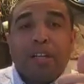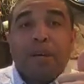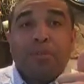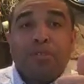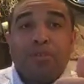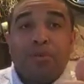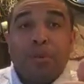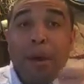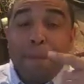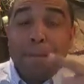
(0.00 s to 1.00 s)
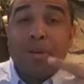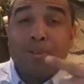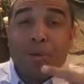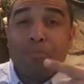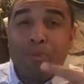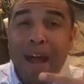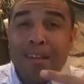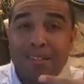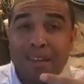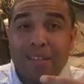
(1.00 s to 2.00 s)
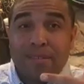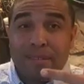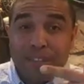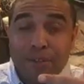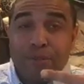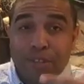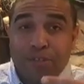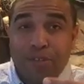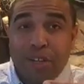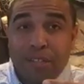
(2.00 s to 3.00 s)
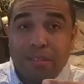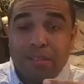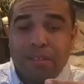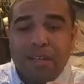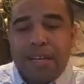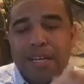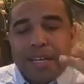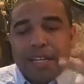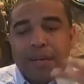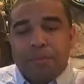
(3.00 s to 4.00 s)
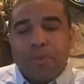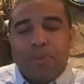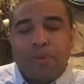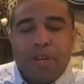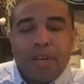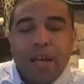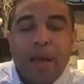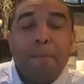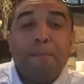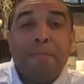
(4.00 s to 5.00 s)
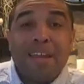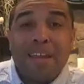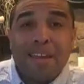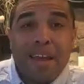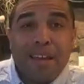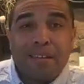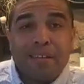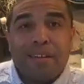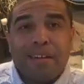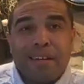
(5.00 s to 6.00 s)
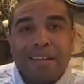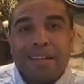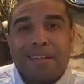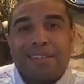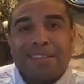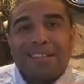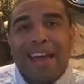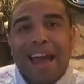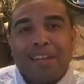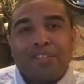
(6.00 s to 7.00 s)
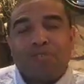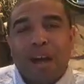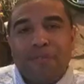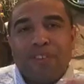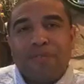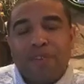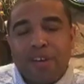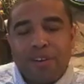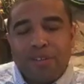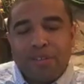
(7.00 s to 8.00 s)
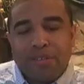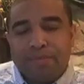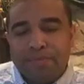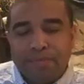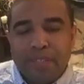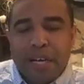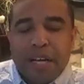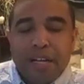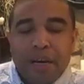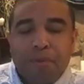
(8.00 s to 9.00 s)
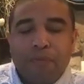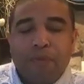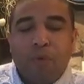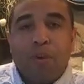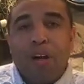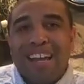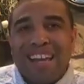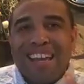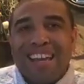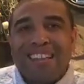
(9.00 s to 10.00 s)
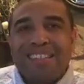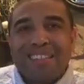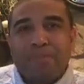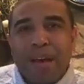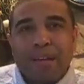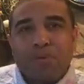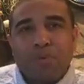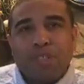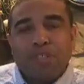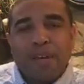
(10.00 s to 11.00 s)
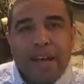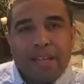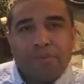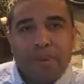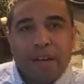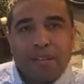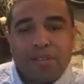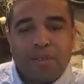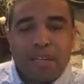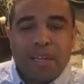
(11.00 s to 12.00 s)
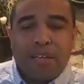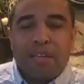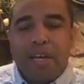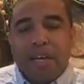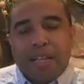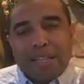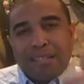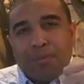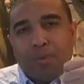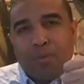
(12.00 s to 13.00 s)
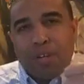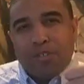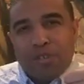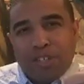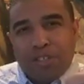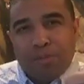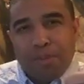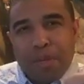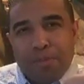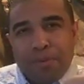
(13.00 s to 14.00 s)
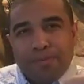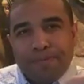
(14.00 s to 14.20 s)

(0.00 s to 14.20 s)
Number 2, build a process that you can trust. Number 3, mitigate against catastrophic failures. Number 4, inspect what you expect. So again, that's number 1, trust your people.